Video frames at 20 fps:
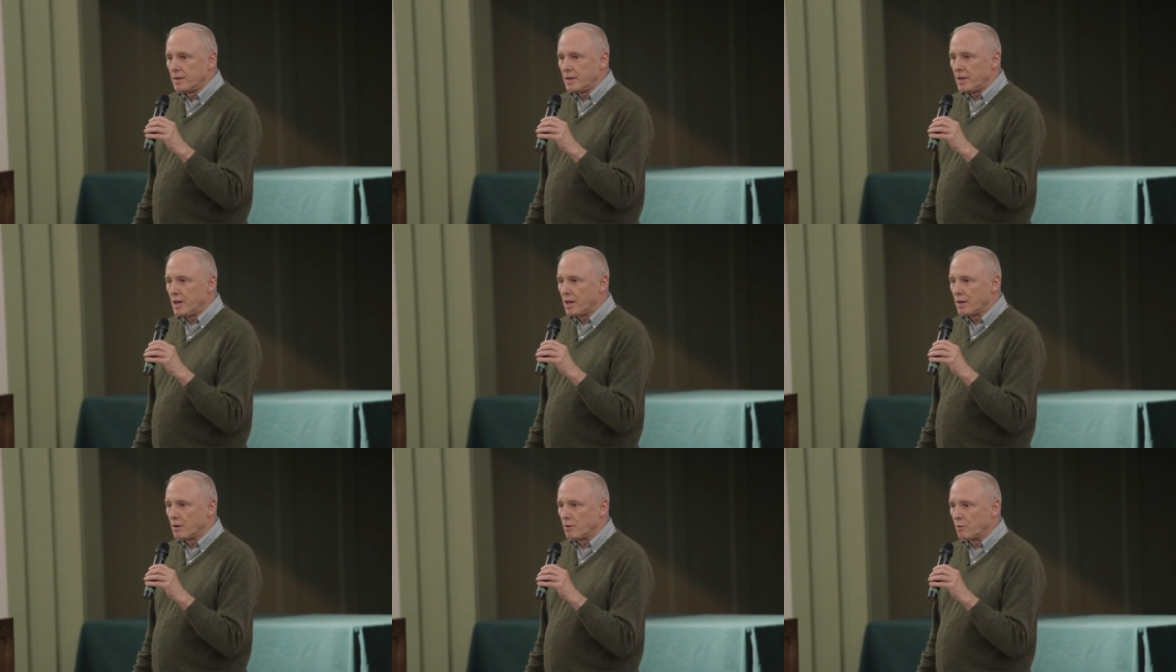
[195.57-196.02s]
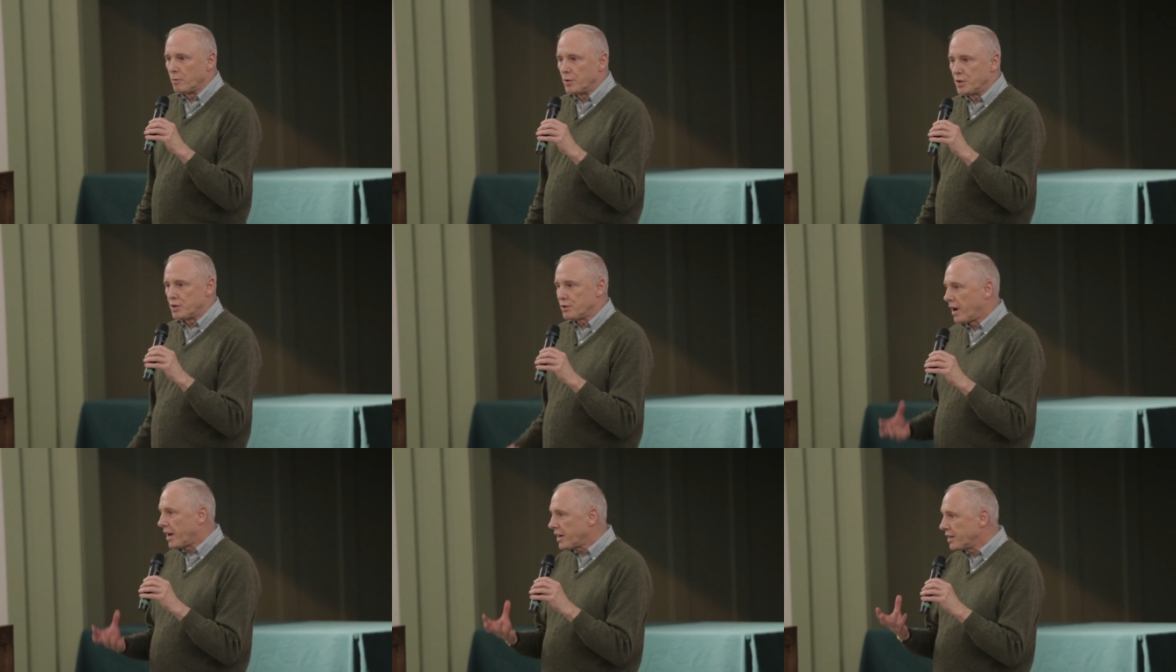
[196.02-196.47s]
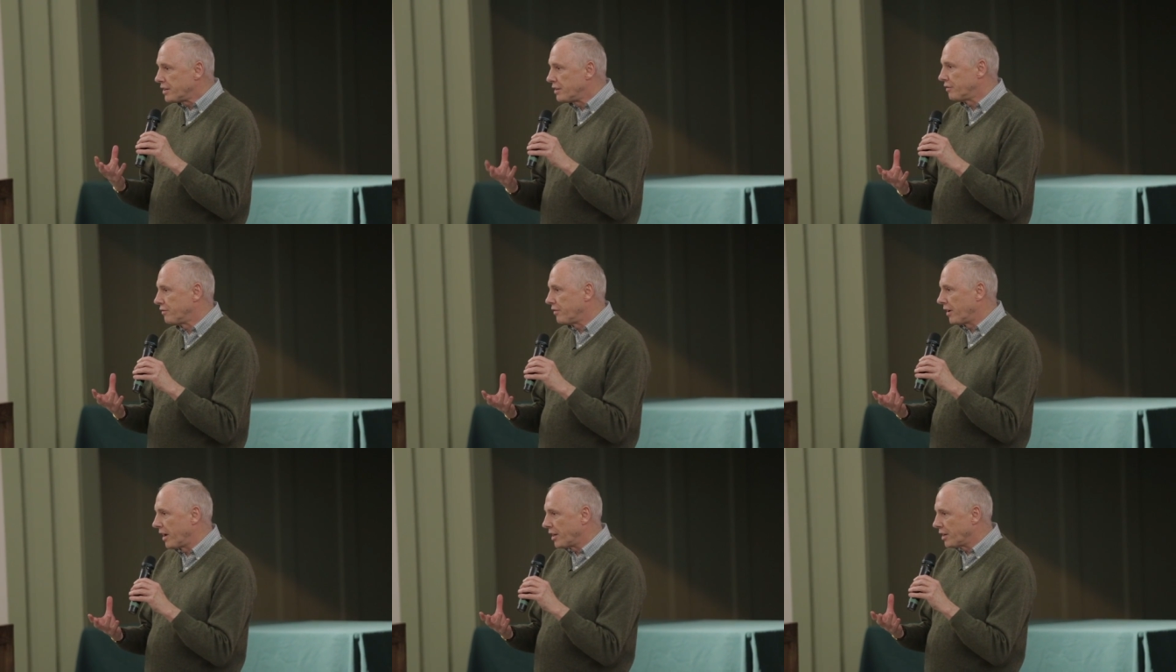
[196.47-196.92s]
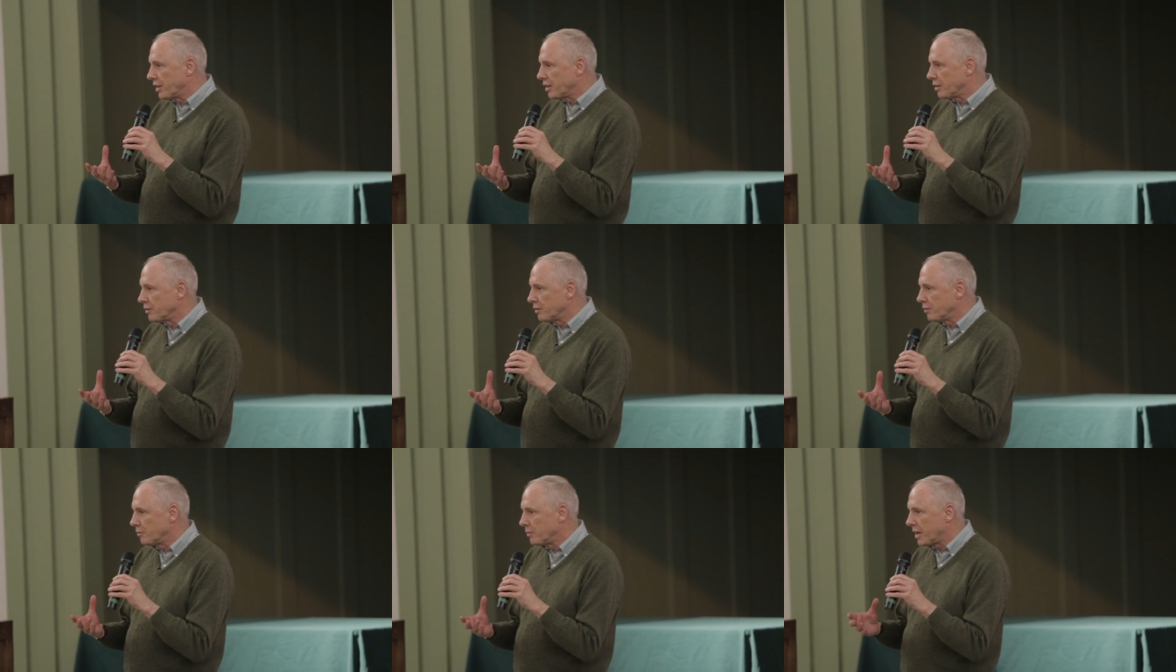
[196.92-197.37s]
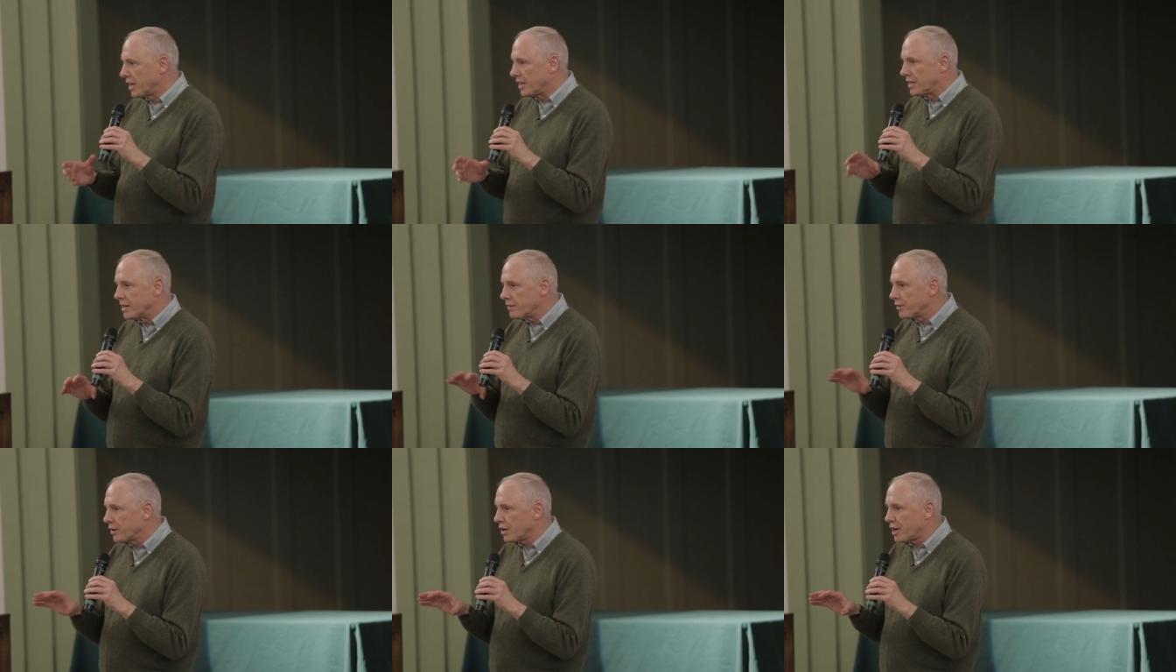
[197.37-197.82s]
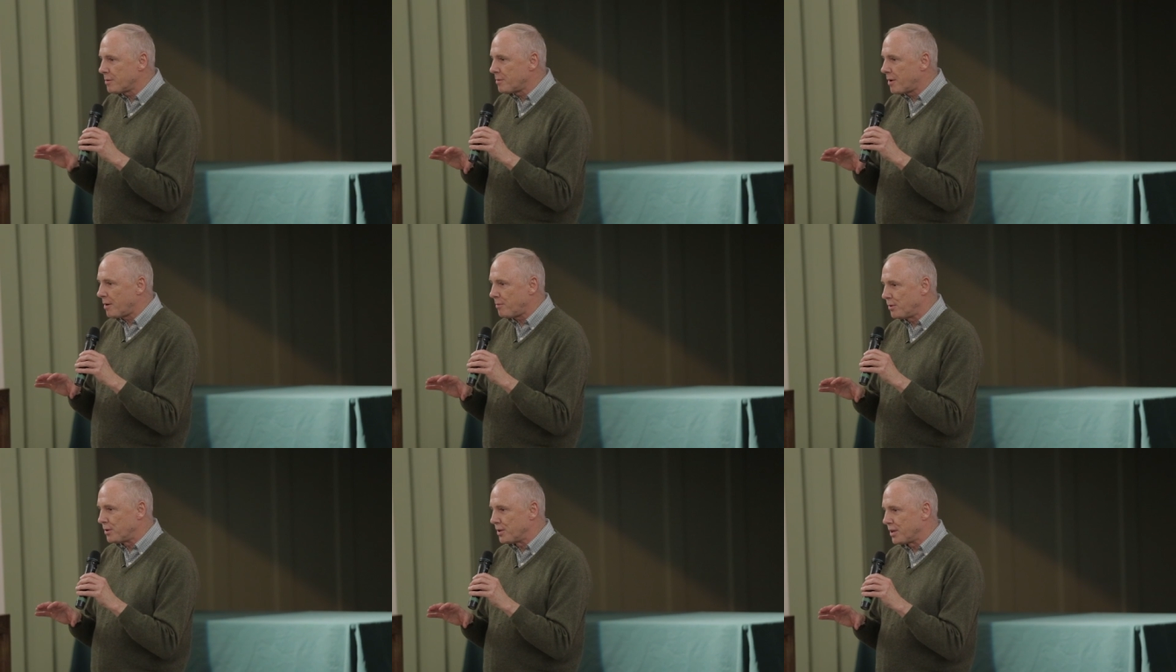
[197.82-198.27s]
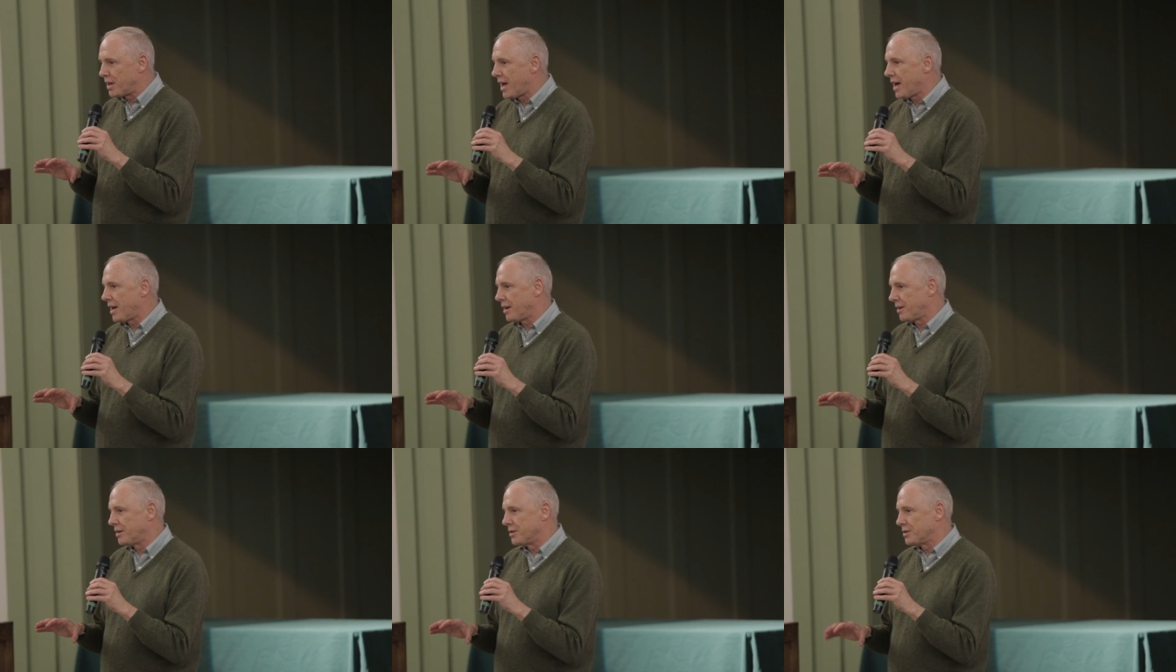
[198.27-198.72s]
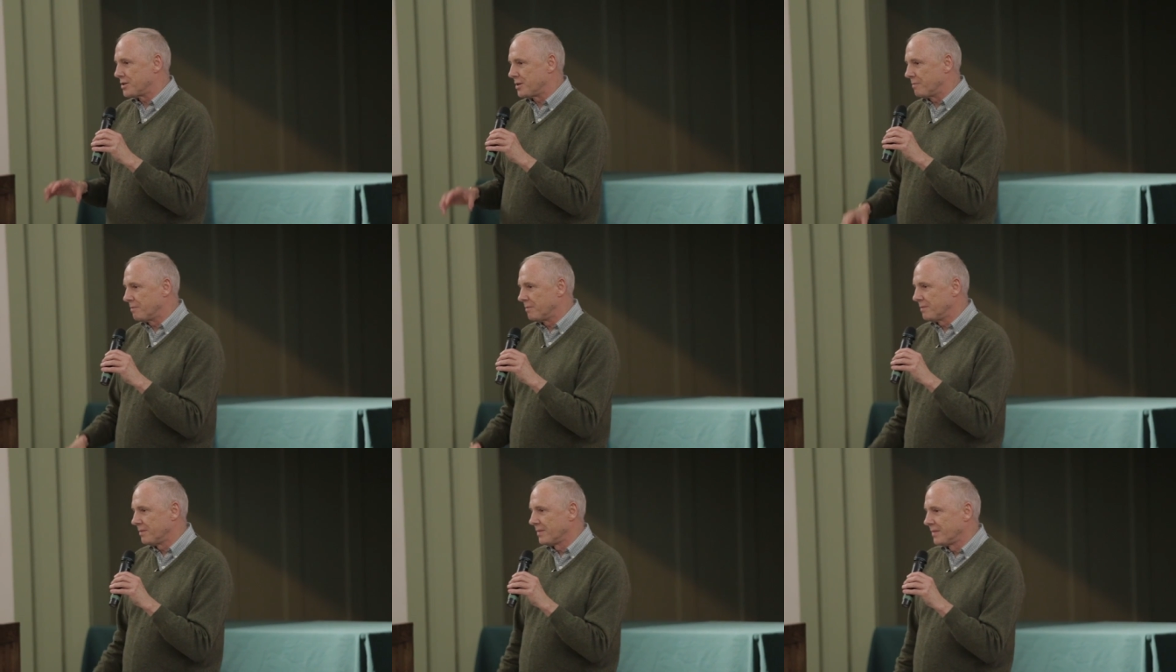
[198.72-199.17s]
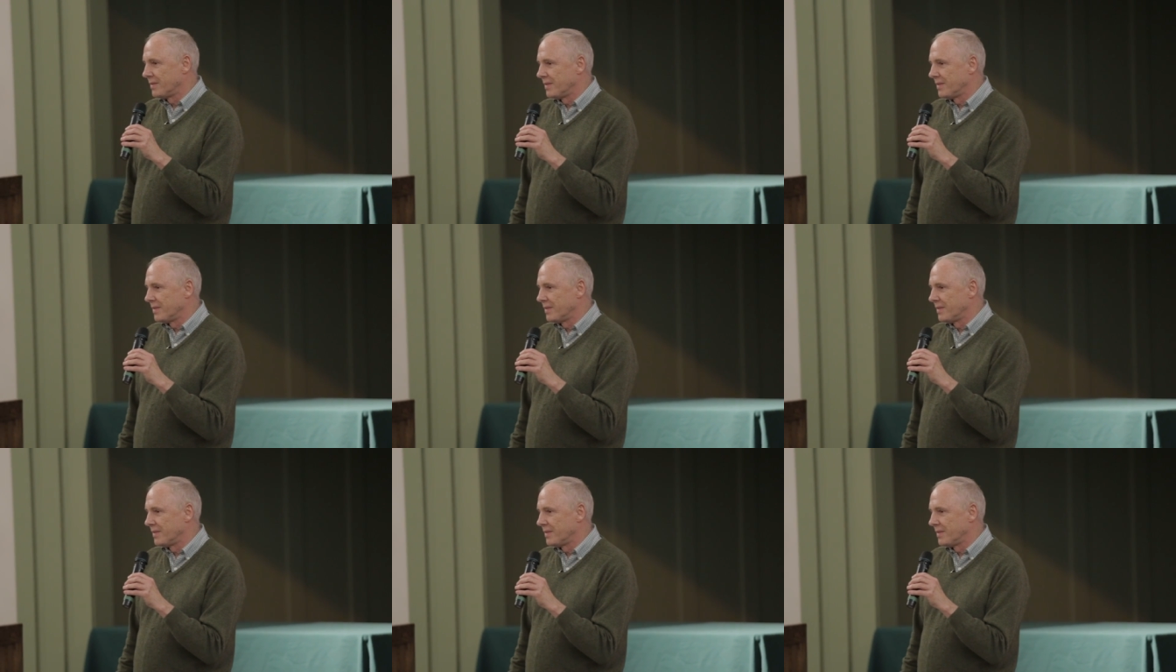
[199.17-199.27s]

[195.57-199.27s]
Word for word: And we try to define it. We can never come up with a catechism.